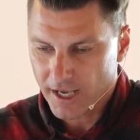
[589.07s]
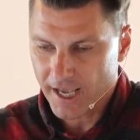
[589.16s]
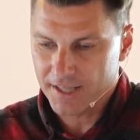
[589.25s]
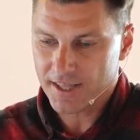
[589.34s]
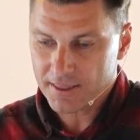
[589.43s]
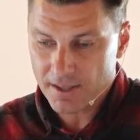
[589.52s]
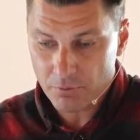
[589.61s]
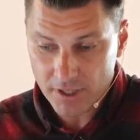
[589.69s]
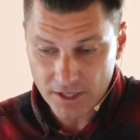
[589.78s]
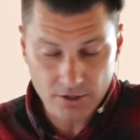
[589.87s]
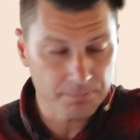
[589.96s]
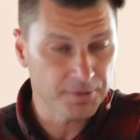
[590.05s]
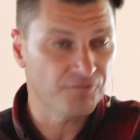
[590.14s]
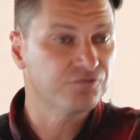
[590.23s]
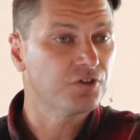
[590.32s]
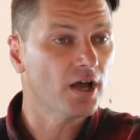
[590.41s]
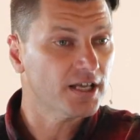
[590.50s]
and then they would either be
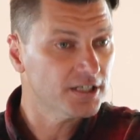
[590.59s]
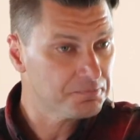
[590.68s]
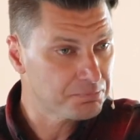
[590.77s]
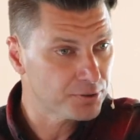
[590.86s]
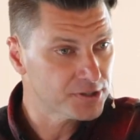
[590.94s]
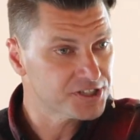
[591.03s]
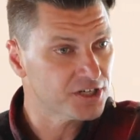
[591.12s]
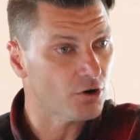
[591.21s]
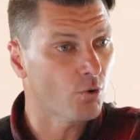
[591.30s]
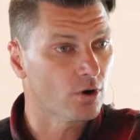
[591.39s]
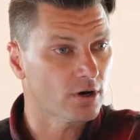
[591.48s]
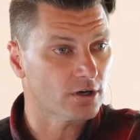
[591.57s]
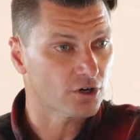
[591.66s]
flung into prison or